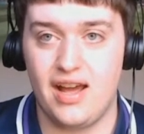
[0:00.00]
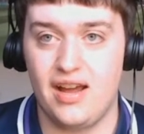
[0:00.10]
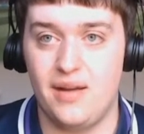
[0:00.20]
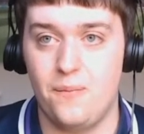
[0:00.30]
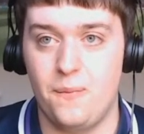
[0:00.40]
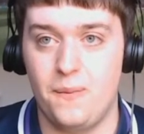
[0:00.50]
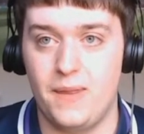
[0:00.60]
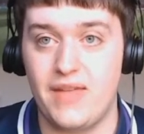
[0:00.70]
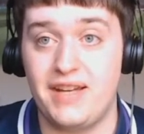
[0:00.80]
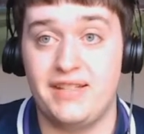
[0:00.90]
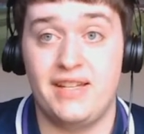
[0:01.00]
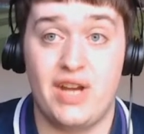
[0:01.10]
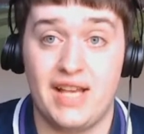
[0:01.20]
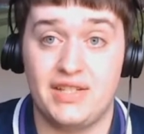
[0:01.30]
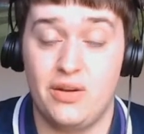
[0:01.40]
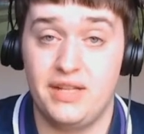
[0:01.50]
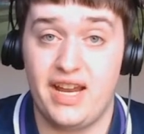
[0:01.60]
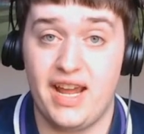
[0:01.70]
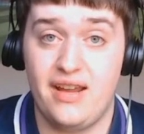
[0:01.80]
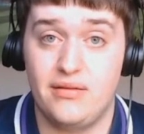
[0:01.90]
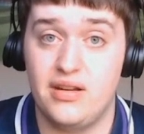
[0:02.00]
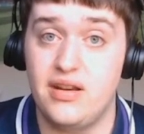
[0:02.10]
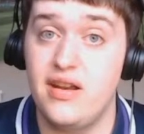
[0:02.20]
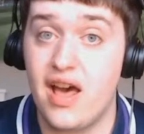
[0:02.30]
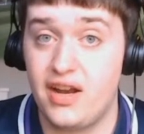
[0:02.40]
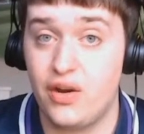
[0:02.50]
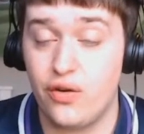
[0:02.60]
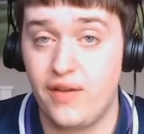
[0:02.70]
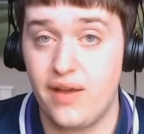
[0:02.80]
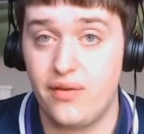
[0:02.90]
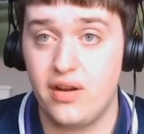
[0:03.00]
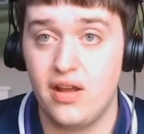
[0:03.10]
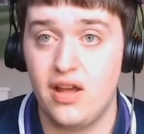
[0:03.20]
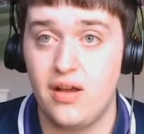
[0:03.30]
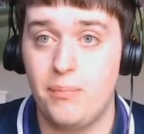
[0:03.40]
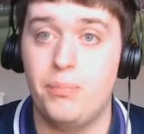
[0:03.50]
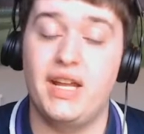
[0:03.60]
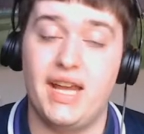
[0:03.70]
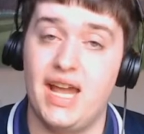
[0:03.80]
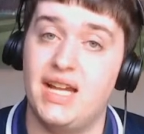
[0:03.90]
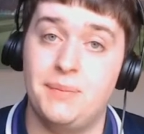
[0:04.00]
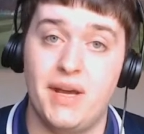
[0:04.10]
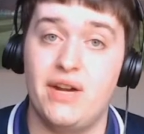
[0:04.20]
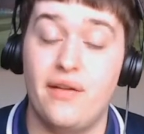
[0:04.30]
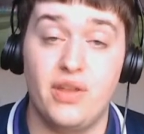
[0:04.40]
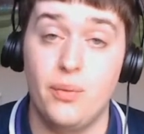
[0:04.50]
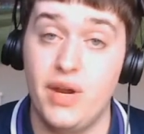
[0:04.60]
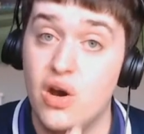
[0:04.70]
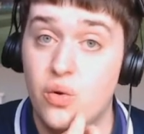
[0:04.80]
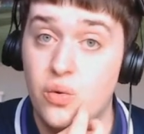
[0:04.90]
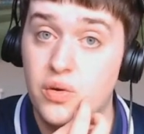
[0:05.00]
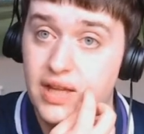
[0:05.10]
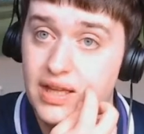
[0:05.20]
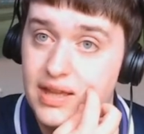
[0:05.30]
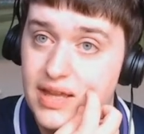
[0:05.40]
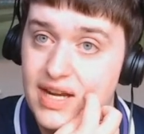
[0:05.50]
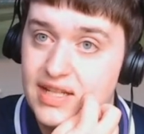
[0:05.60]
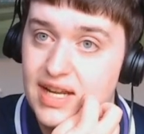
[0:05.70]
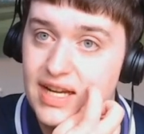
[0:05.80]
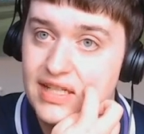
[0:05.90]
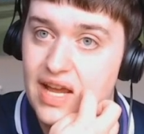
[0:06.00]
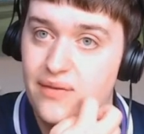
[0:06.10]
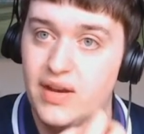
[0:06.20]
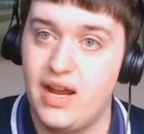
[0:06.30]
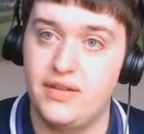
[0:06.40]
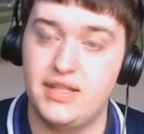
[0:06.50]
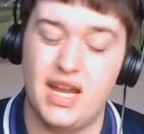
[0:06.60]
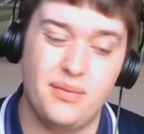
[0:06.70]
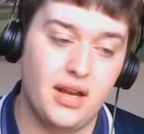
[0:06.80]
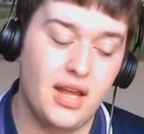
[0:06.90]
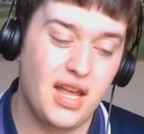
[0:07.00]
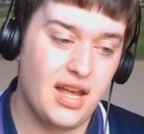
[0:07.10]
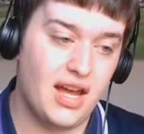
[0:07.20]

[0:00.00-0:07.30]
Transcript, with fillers: Um, that decision has come today, not in our favour, but again, it's better off that we know that, that is, it is definitely off the table.